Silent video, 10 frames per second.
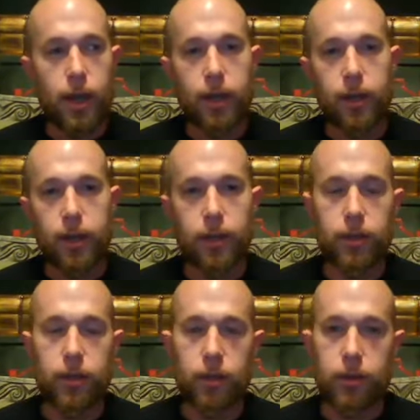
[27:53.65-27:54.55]
And
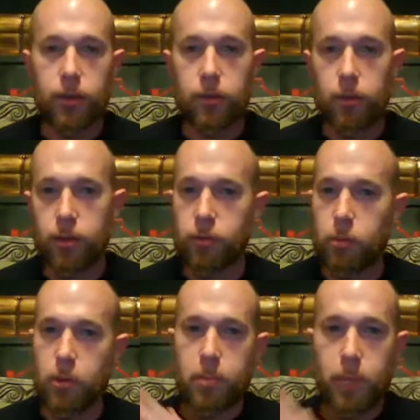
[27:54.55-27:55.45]
they'll do this
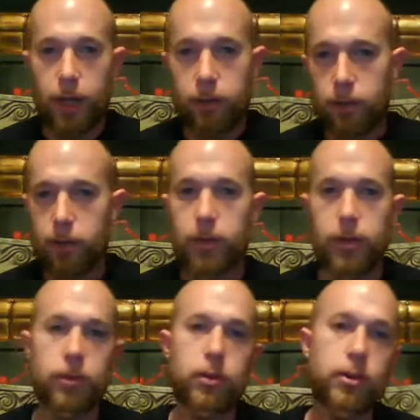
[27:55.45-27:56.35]
with Beethoven,
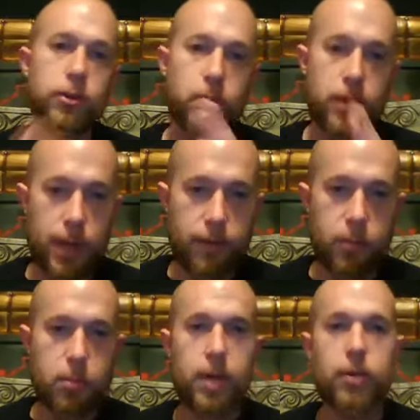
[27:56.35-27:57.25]
they'll do this with
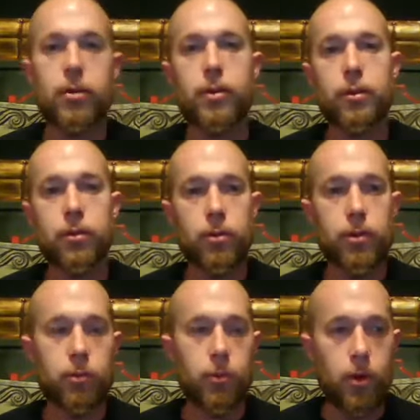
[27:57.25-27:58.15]
heavy metal, they'll do
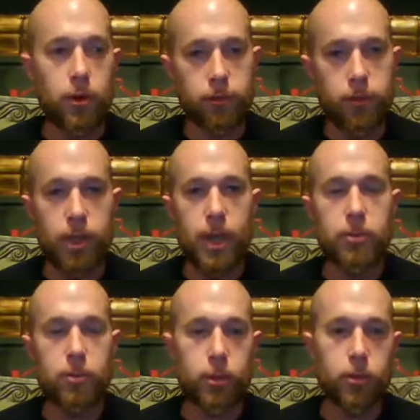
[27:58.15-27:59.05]
this with all different
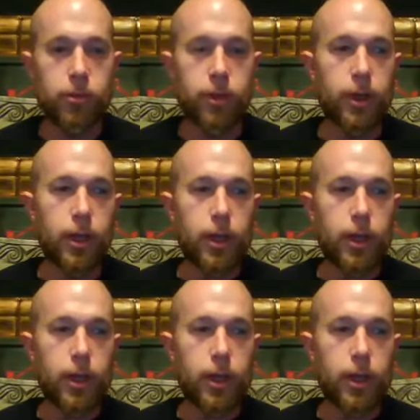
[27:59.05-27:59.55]
types of music.